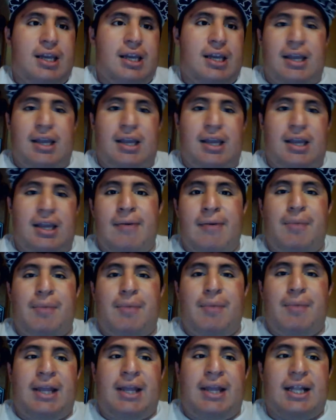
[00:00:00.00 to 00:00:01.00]
MLB
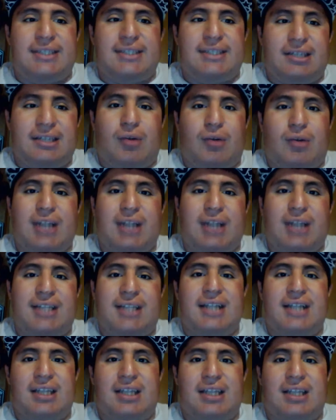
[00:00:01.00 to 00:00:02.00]
cannot sell the White Sox
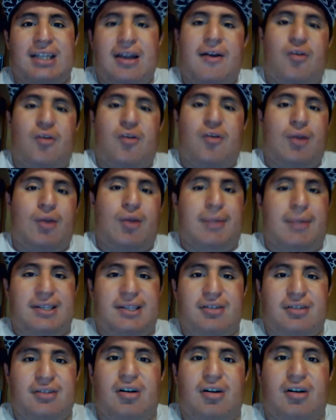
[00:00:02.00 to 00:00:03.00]
in an agreement
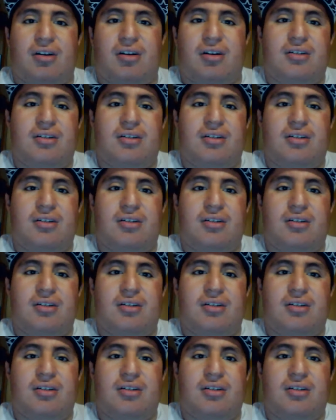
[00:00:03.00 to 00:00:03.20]
called